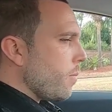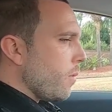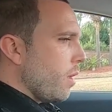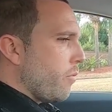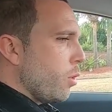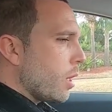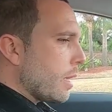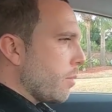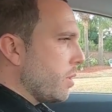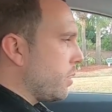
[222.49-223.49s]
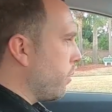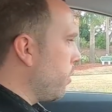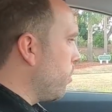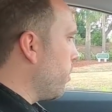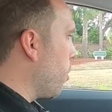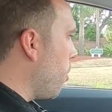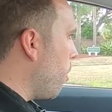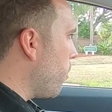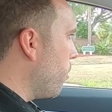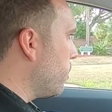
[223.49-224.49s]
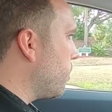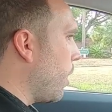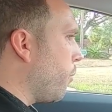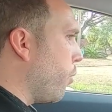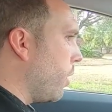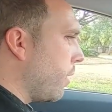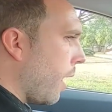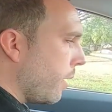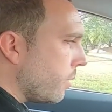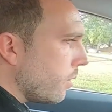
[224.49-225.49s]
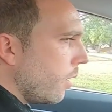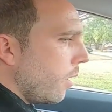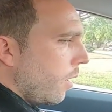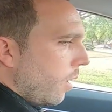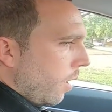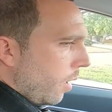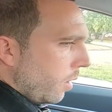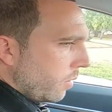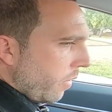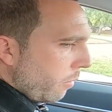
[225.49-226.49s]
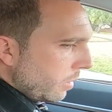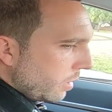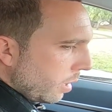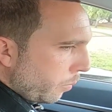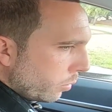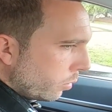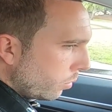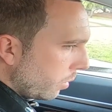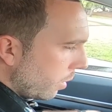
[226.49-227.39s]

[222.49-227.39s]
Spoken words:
If you look at the material in the car though, it's set up pretty nice. It's very simple too on the